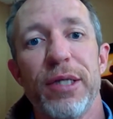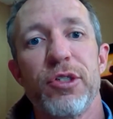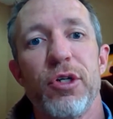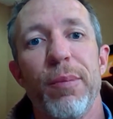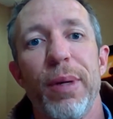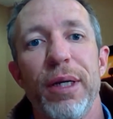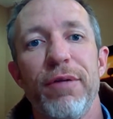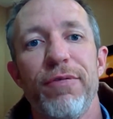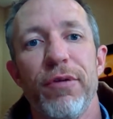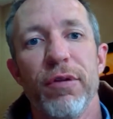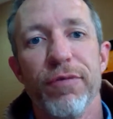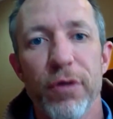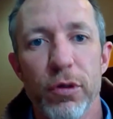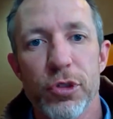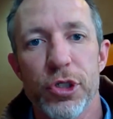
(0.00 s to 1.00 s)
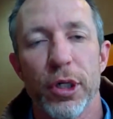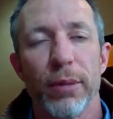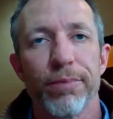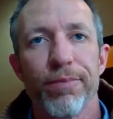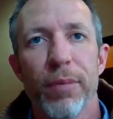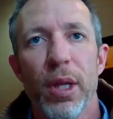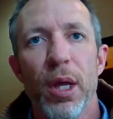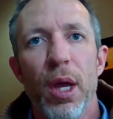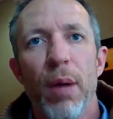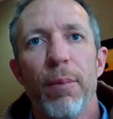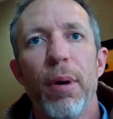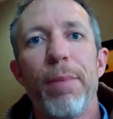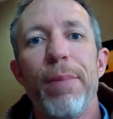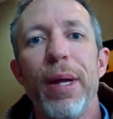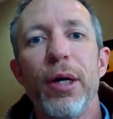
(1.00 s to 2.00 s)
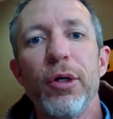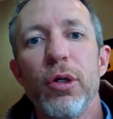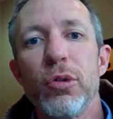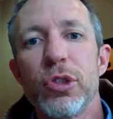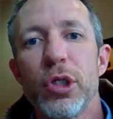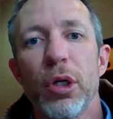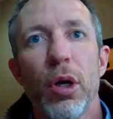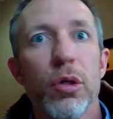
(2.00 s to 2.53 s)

extra money for the future. But better use could